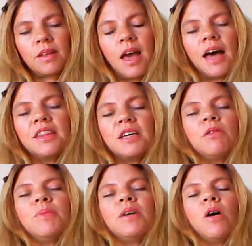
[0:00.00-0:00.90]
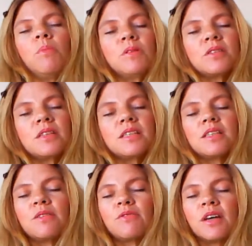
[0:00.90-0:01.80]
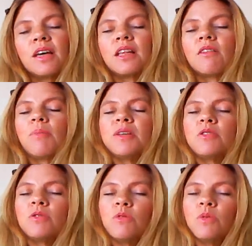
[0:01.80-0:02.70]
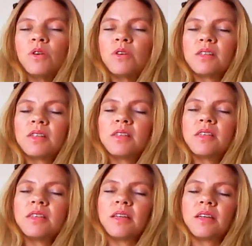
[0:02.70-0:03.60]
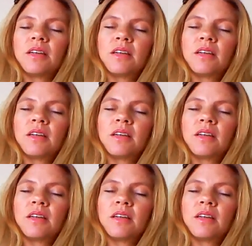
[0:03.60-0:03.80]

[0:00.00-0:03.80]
And there will be almost as if there will be two worlds existing,